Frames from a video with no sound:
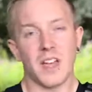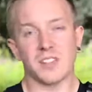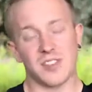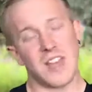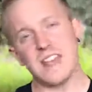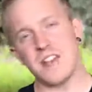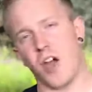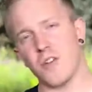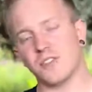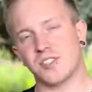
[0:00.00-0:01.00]
So there you
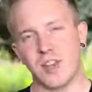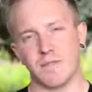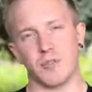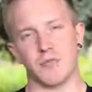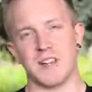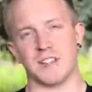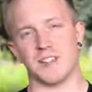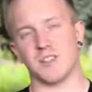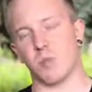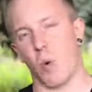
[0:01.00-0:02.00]
go, several
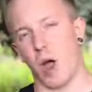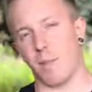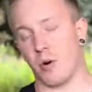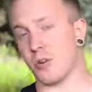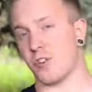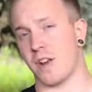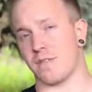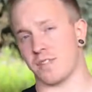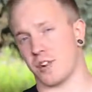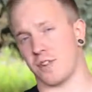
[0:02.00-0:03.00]
reasons why a portrait
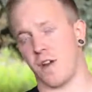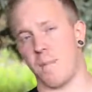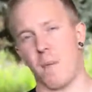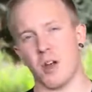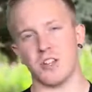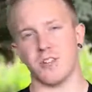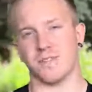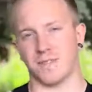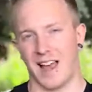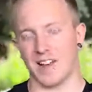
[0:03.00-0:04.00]
photographer might use
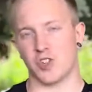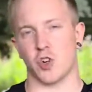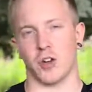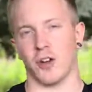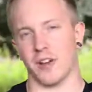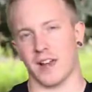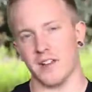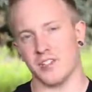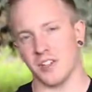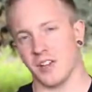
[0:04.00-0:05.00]
flash on
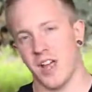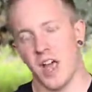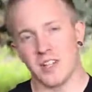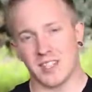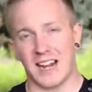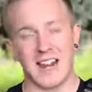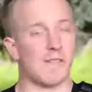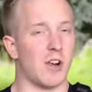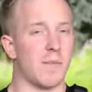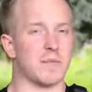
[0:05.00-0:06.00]
location to
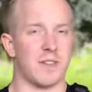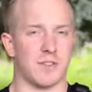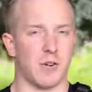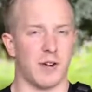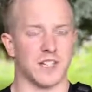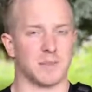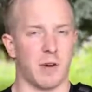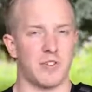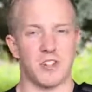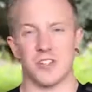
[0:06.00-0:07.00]
level up difficult
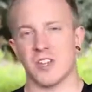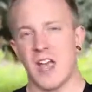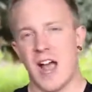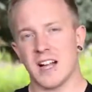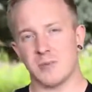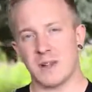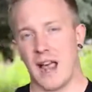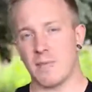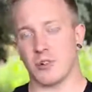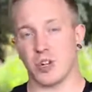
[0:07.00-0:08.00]
exposures and to
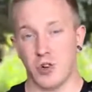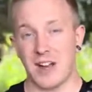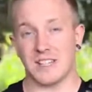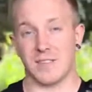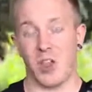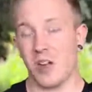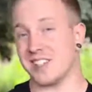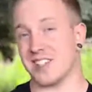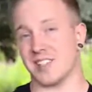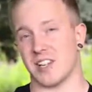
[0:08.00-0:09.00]
enable creative
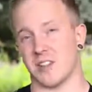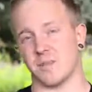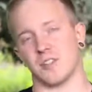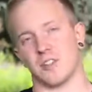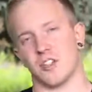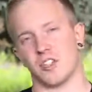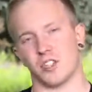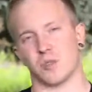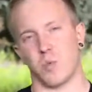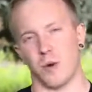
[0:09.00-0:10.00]
lighting setups that
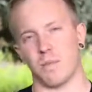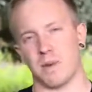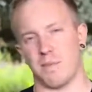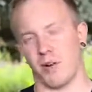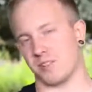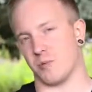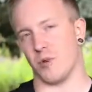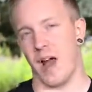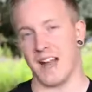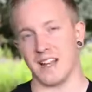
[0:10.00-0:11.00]
just wouldn't be
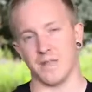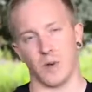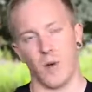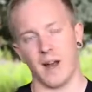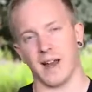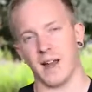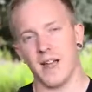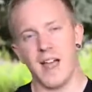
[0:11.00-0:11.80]
possible any other way.